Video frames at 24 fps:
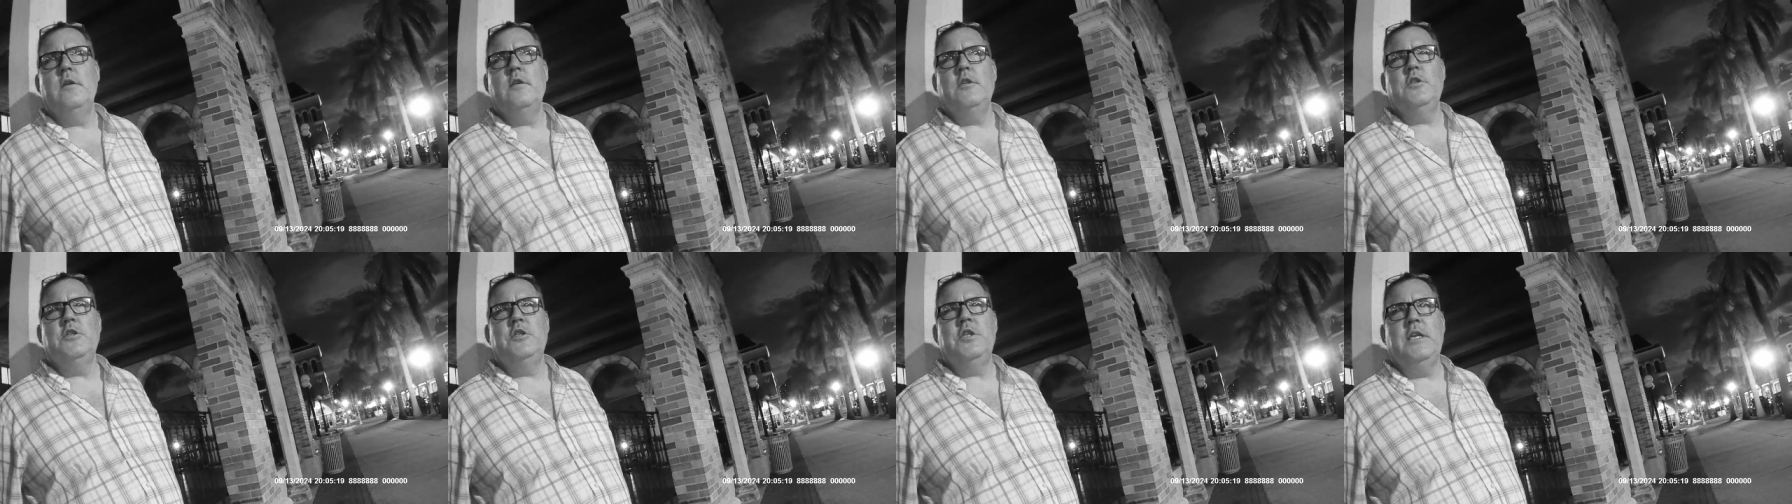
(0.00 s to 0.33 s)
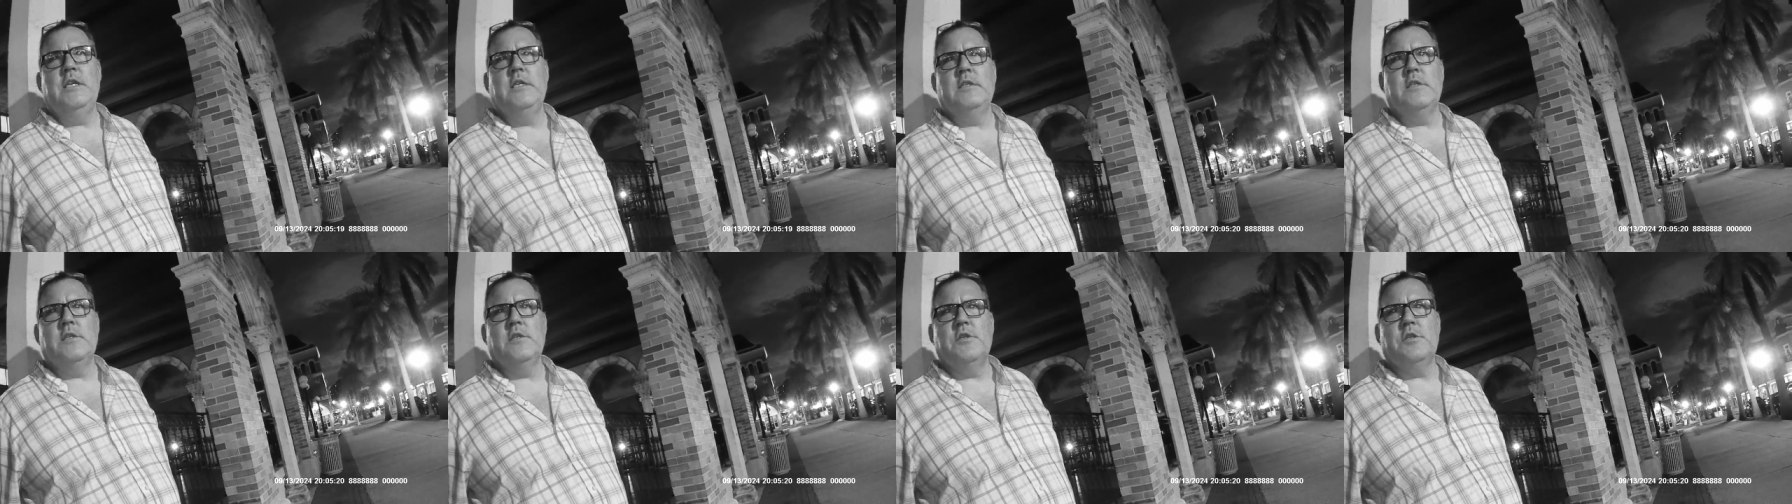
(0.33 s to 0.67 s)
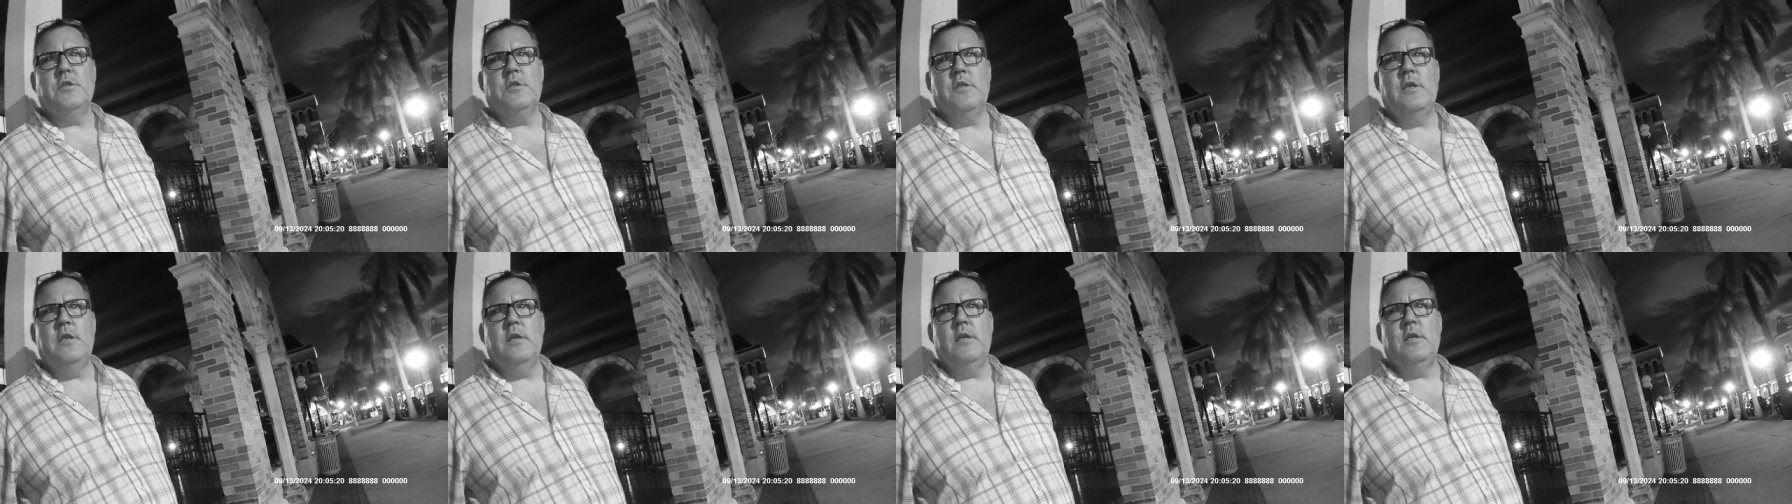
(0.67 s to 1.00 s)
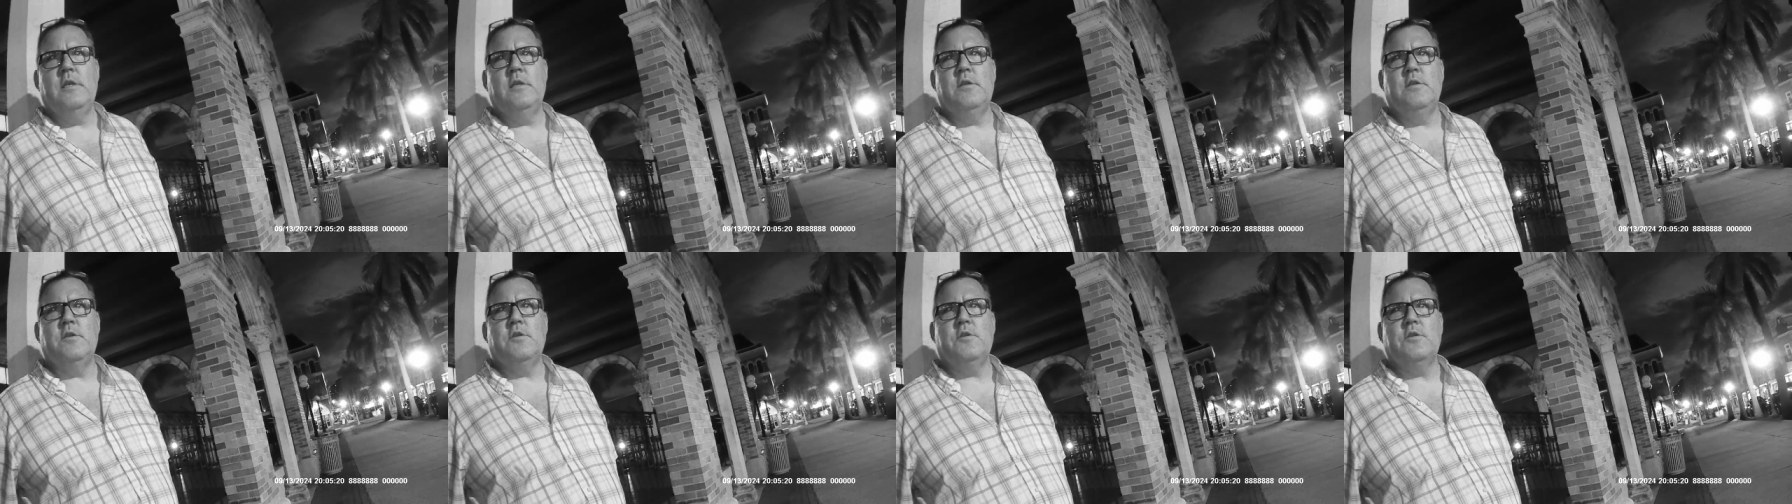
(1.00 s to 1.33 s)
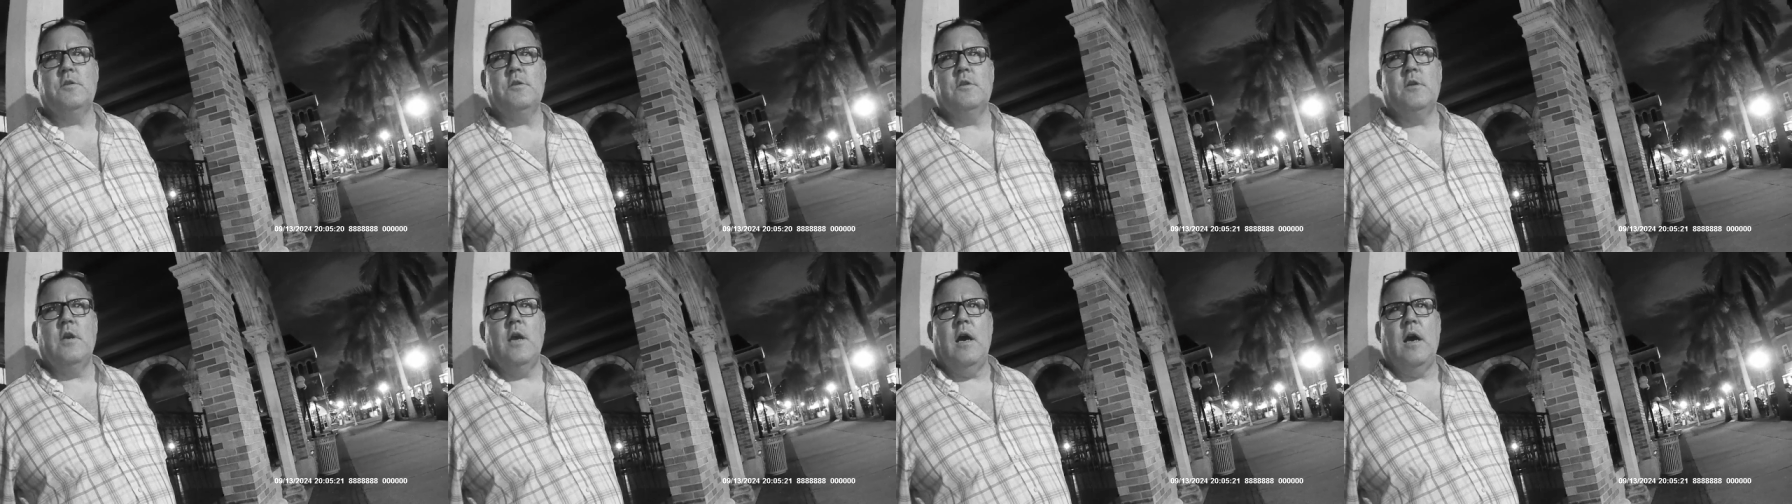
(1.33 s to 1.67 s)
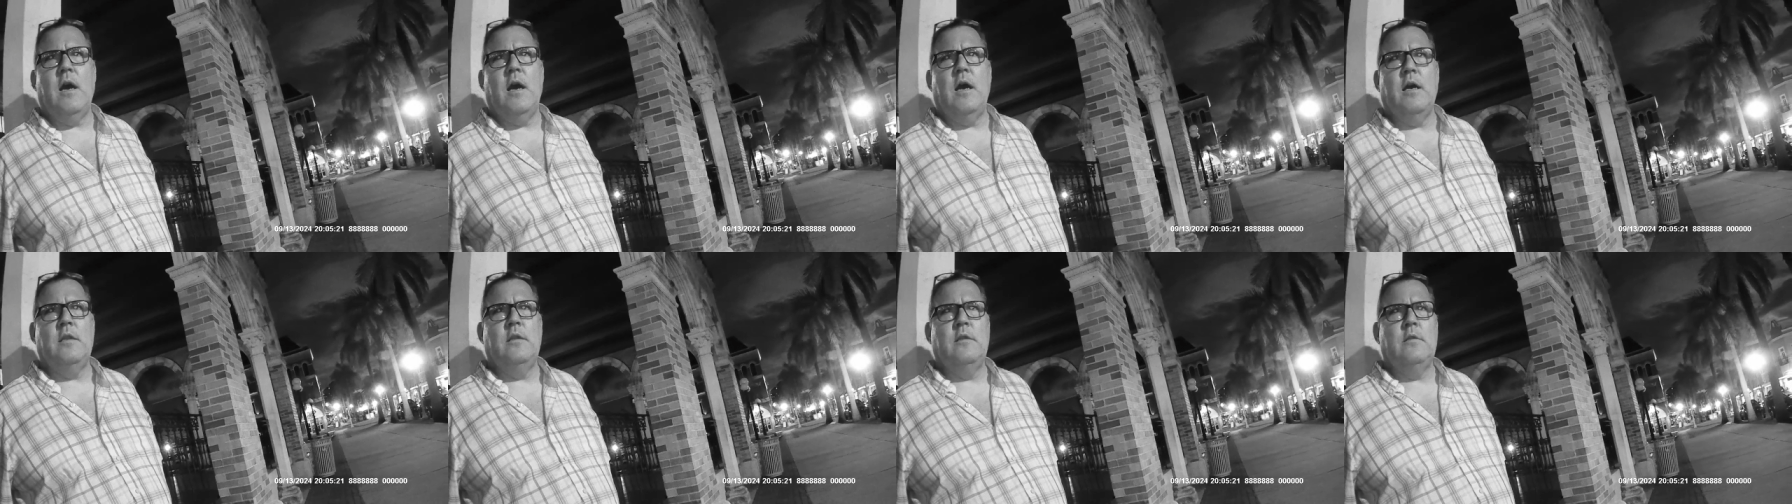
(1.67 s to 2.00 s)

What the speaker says: Jesus is God?